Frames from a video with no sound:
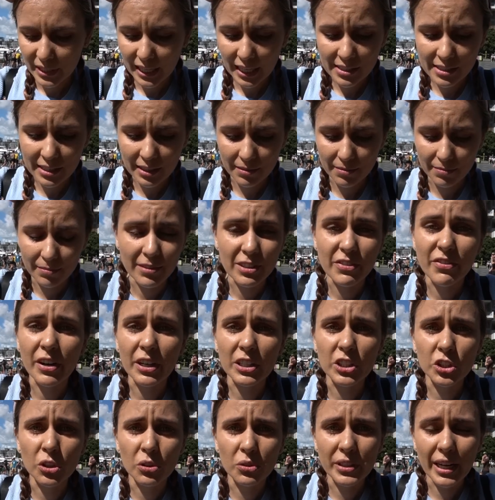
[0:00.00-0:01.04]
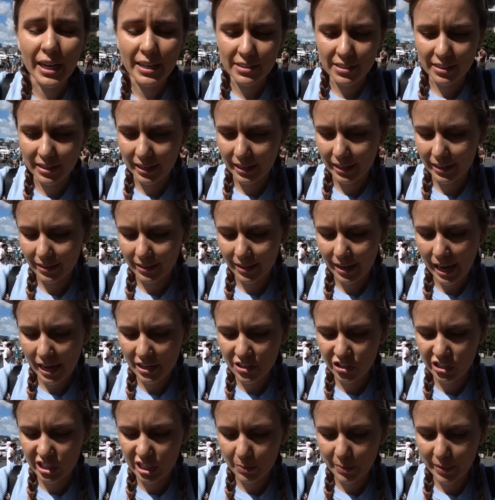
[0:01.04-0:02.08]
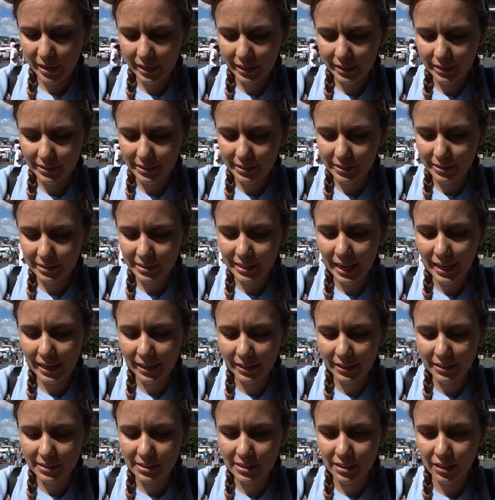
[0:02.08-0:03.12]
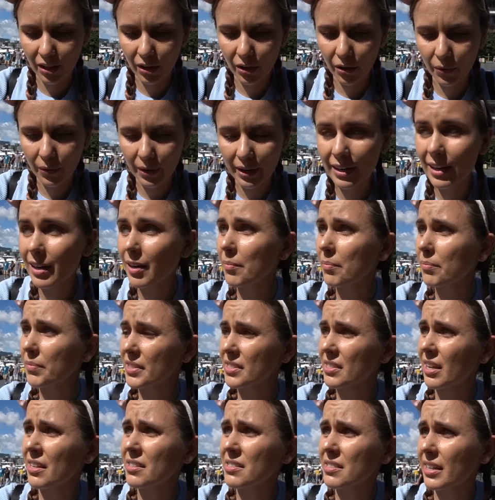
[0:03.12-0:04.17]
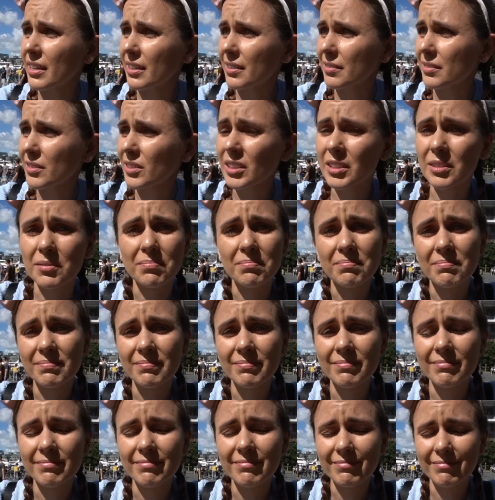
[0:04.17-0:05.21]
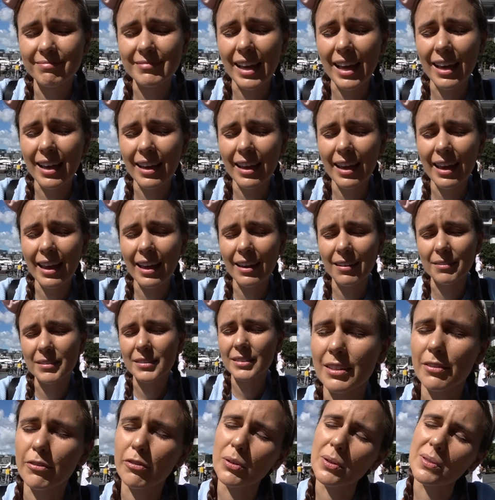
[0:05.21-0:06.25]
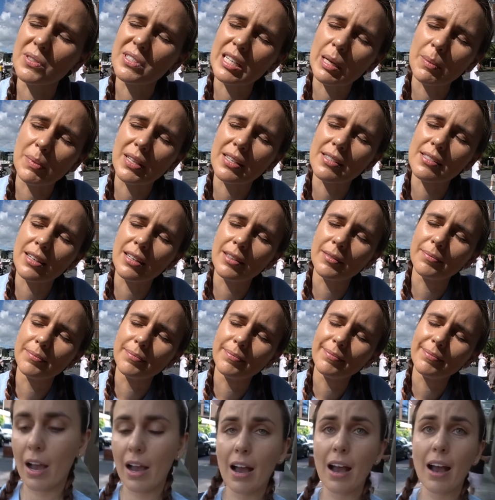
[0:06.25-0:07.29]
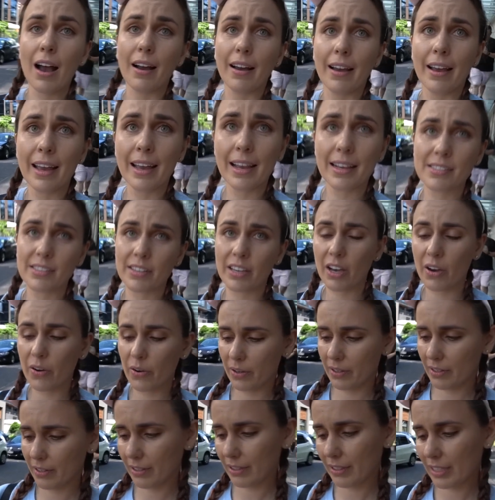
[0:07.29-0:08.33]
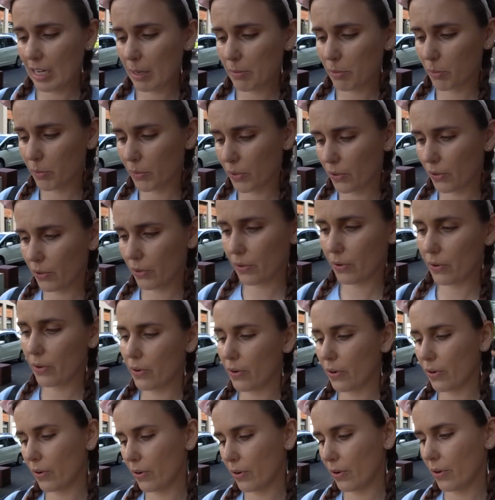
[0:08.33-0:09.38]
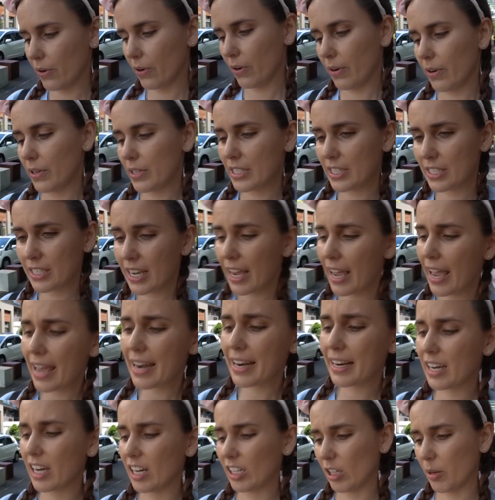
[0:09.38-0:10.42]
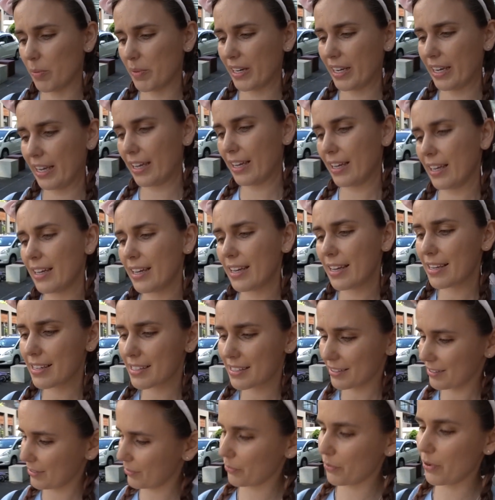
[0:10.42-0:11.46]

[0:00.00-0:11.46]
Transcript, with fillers: But that's it, it's a very chill day today, hatching some eggs, taking it slow, and um, the sun's out, so I'm just gonna fall asleep in the sun. Ah, eggs are going. A couple more 10 kilometer eggs.